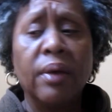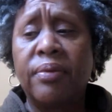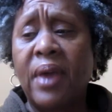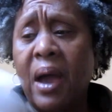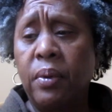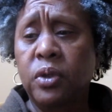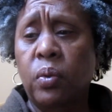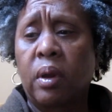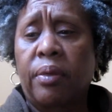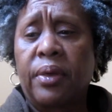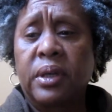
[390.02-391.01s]
that was
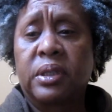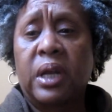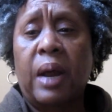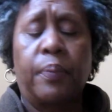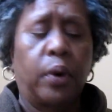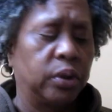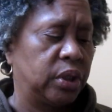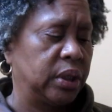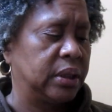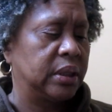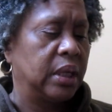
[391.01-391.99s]
one of the things that I
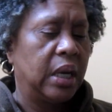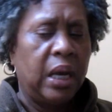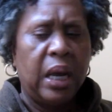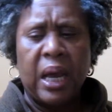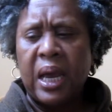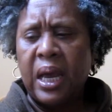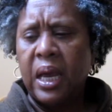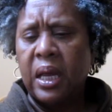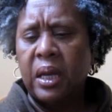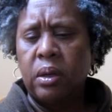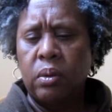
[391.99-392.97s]
purchased,
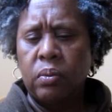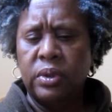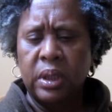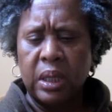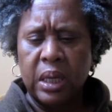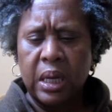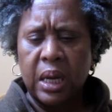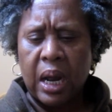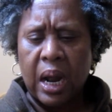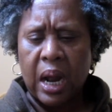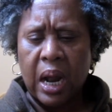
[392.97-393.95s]
and it was a
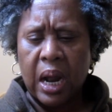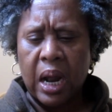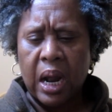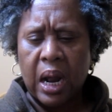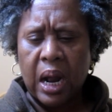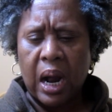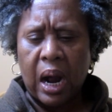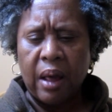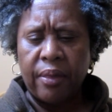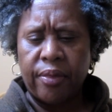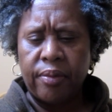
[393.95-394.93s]

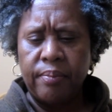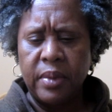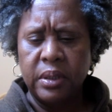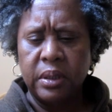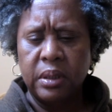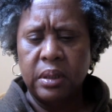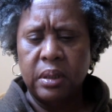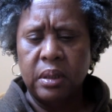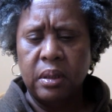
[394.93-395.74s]
Gothmista.